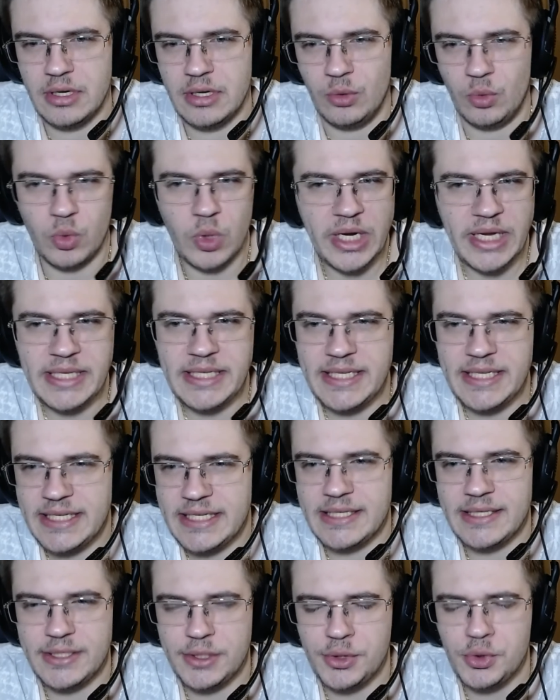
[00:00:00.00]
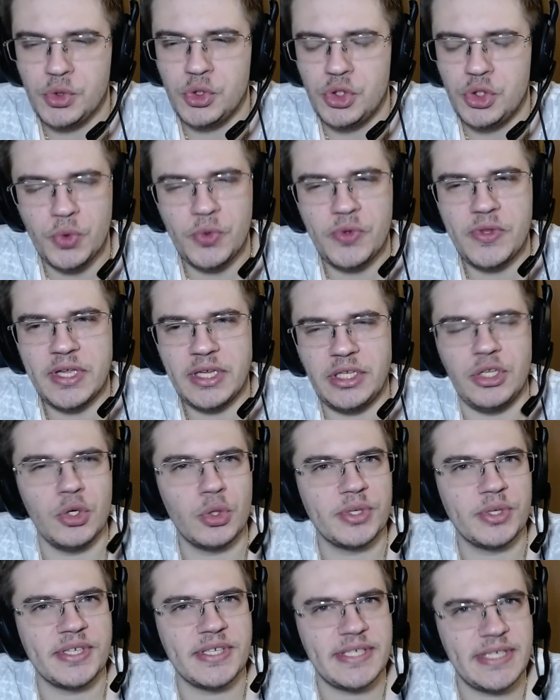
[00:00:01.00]
Why didn't you do that
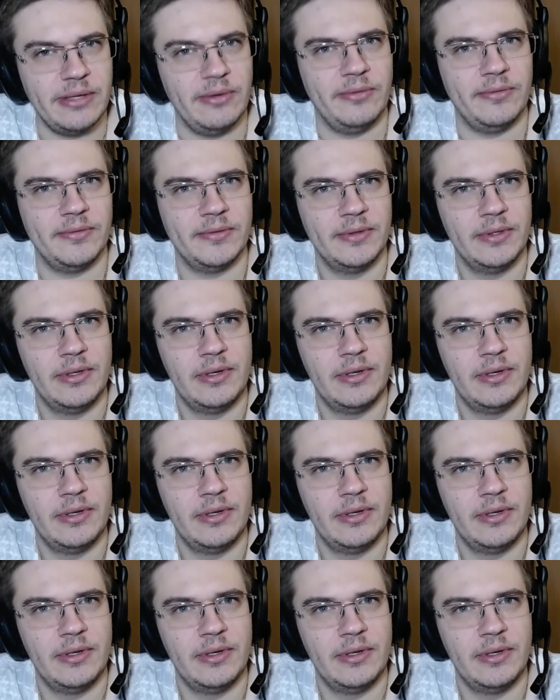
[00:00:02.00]
yourself?